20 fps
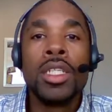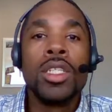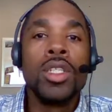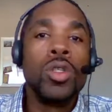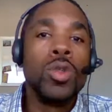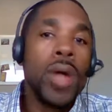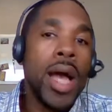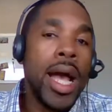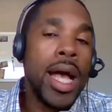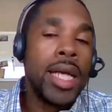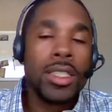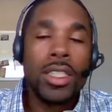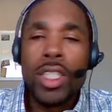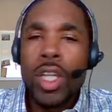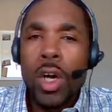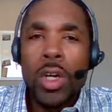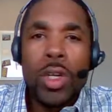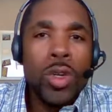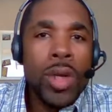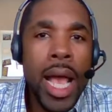you ask
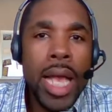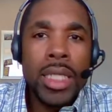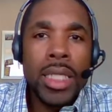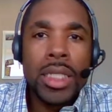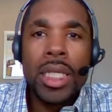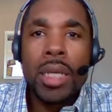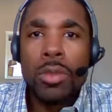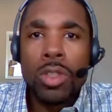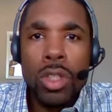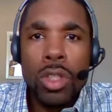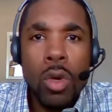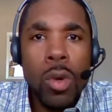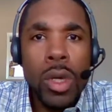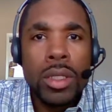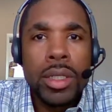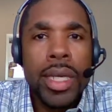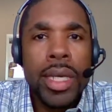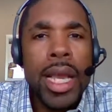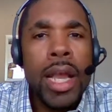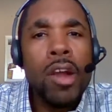them, so
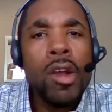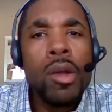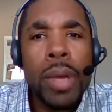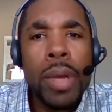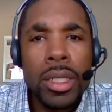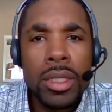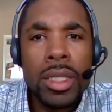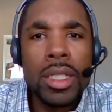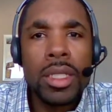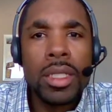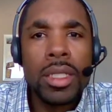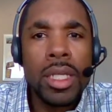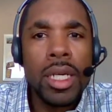what's the error message?